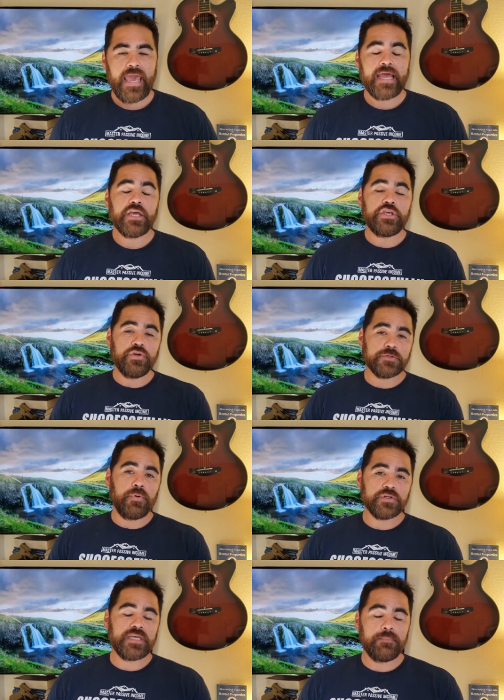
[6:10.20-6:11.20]
And a huge
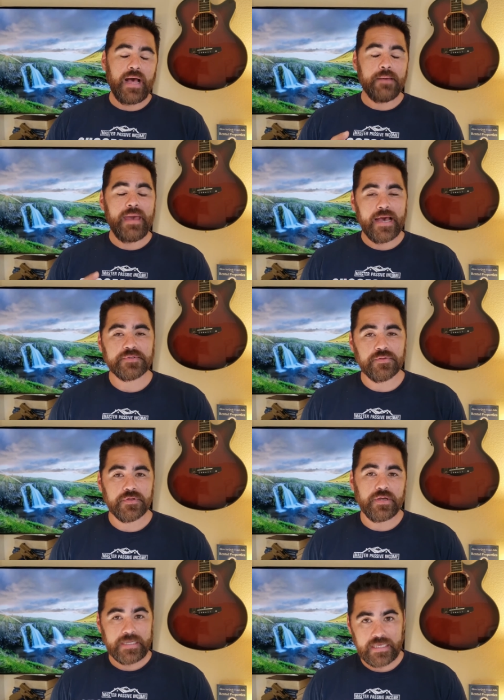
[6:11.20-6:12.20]
pro tip I'm absolutely
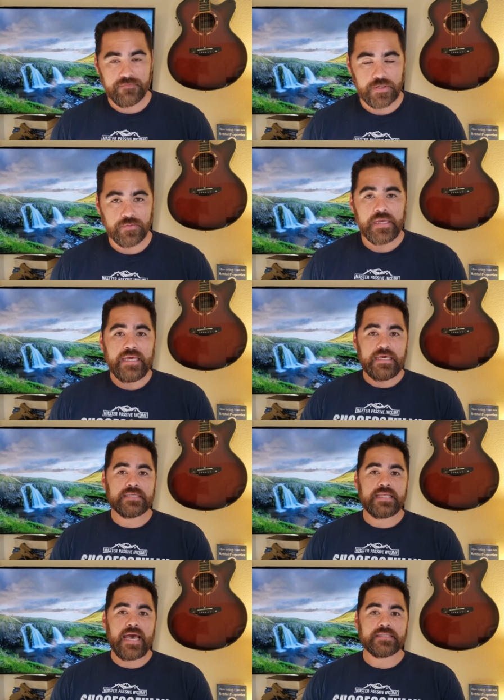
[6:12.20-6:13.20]
gonna give you
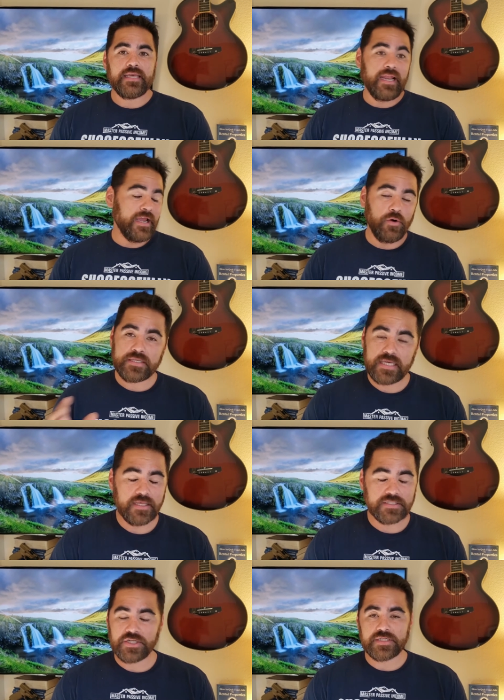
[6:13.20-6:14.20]
is that, and I already said
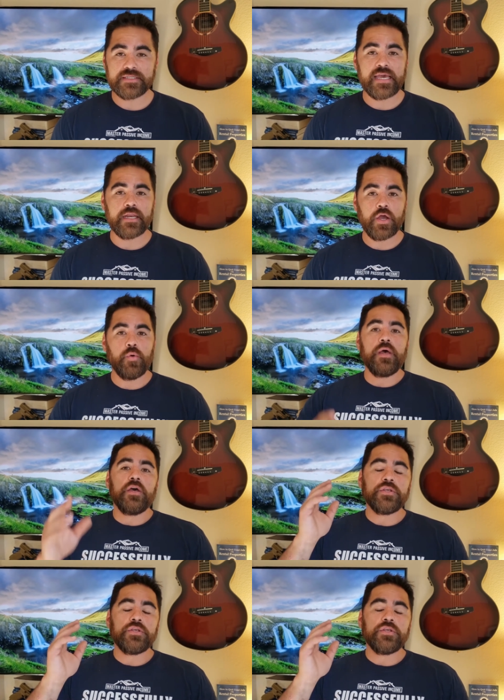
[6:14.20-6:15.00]
this just a second ago,